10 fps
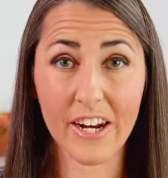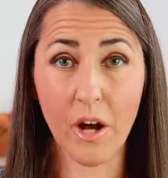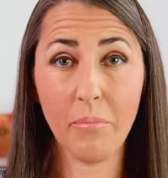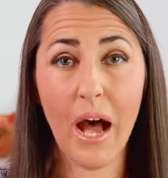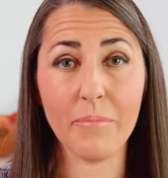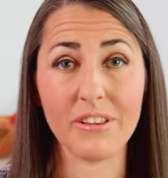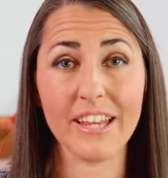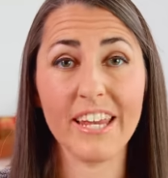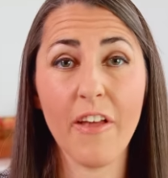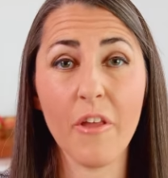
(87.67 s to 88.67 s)
Then I'll pop a
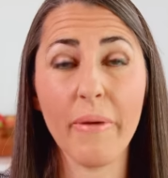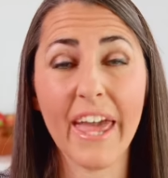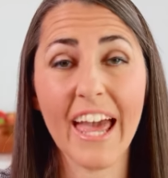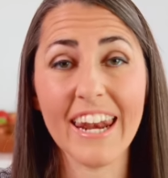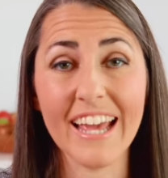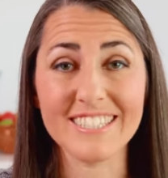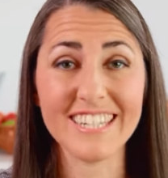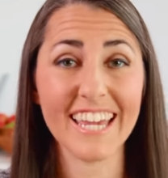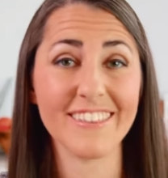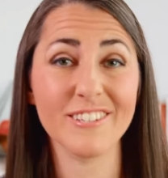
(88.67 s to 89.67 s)
lid on the pan
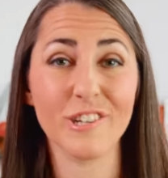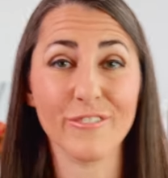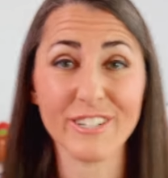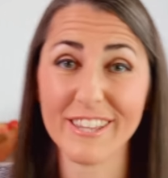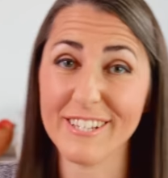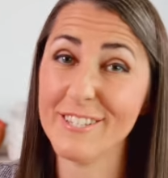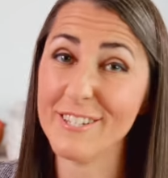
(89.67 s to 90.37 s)
and take this over to the